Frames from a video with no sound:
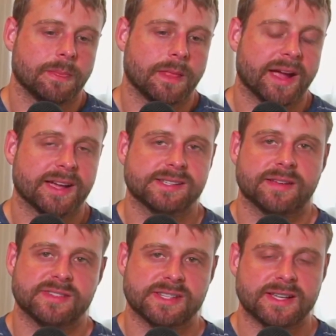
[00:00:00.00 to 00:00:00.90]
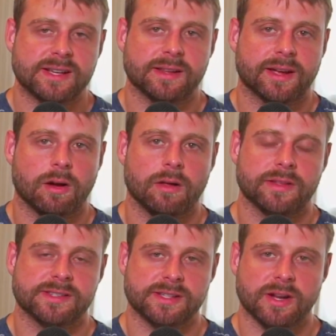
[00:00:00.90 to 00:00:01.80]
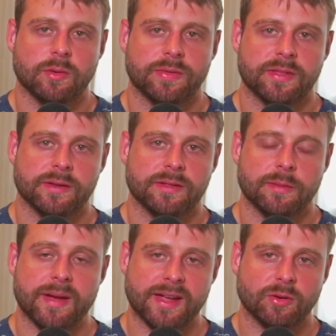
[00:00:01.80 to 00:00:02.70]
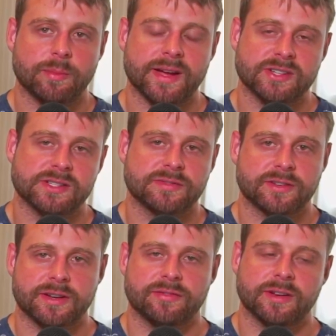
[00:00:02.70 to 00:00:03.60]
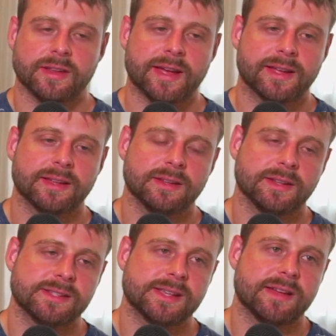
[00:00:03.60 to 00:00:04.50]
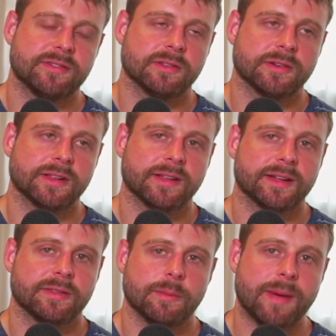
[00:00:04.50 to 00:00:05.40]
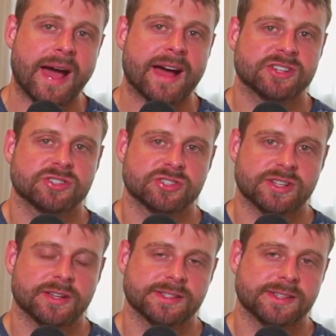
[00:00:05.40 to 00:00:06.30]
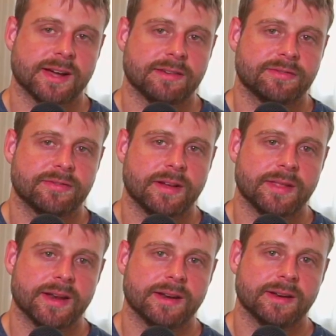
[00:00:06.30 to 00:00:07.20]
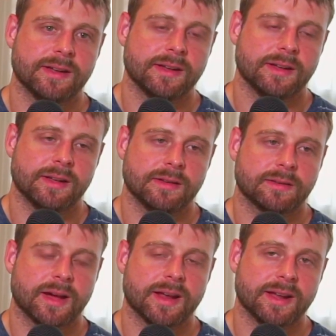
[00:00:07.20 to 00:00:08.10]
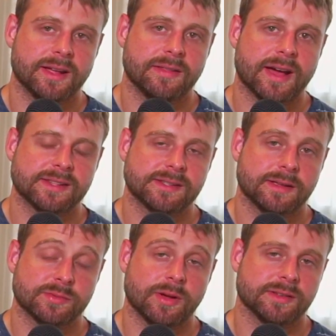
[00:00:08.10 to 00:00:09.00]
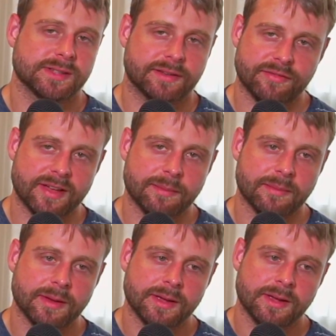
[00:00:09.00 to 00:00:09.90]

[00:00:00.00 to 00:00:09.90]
I guess I've seen like all this, you know, with the manual pages for different, like, let's say if you're learning like the bash or shell stuff, and then kind of any of that, as well as like Vim.